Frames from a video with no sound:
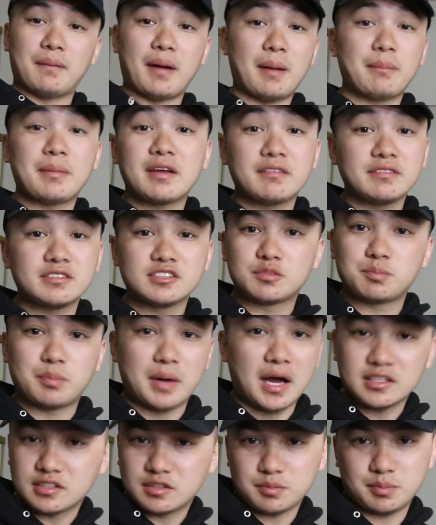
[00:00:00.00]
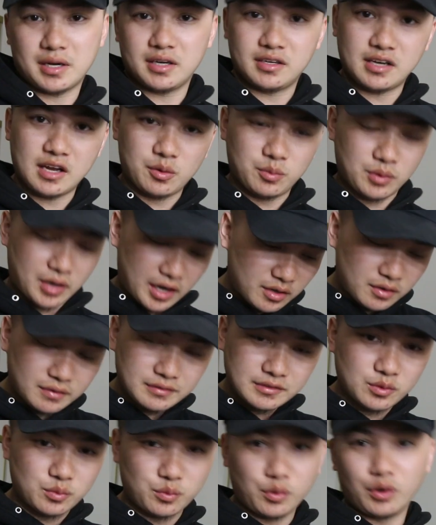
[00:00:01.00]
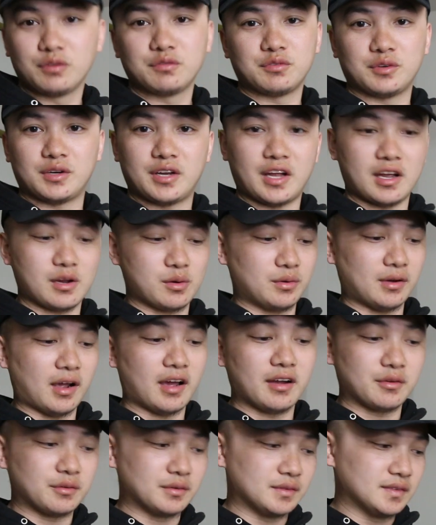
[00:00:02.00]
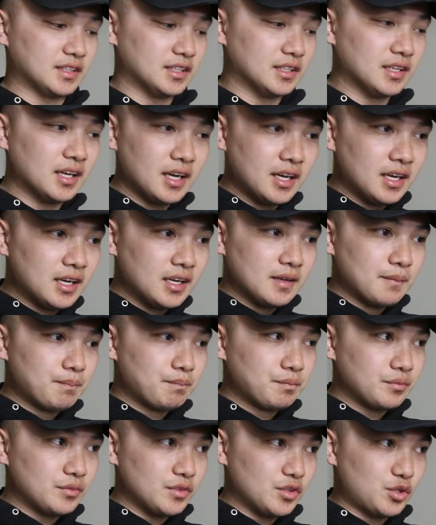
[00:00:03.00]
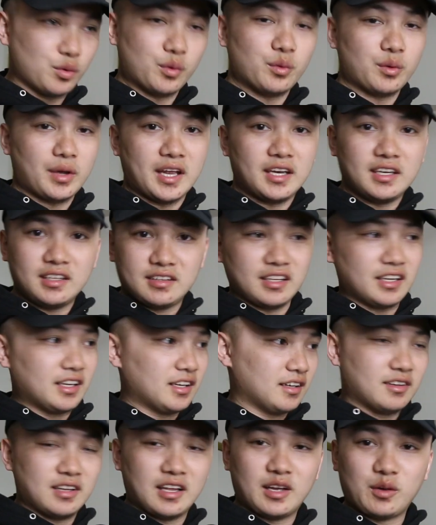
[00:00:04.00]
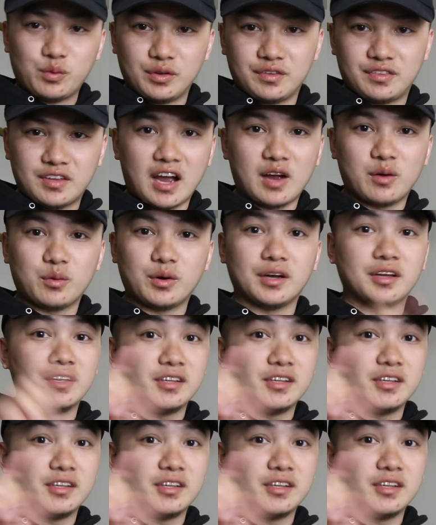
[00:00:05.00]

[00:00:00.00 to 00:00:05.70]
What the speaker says: I'm not even sponsored by DIAWA. I don't even work for DIAWA. I don't even do anything like with DIAWA